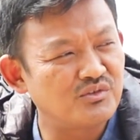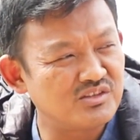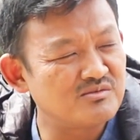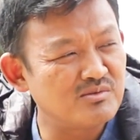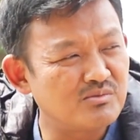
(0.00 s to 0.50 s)
to
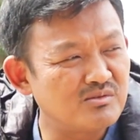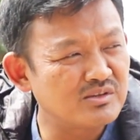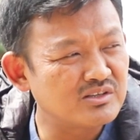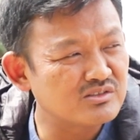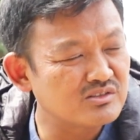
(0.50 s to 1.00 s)
these people
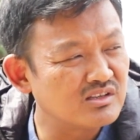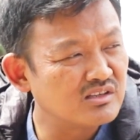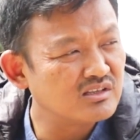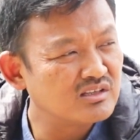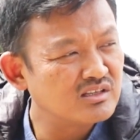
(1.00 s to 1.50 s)
because
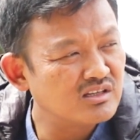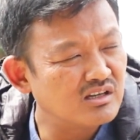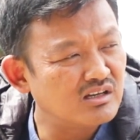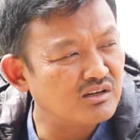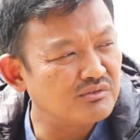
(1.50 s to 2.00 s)

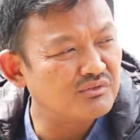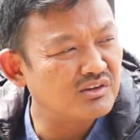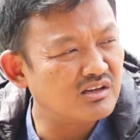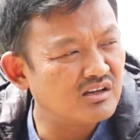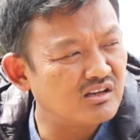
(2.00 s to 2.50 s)
of
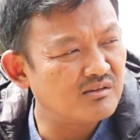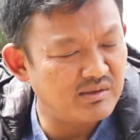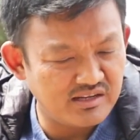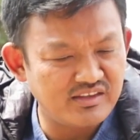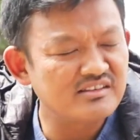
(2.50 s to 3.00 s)

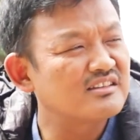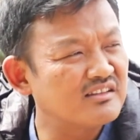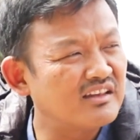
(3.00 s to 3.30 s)
many things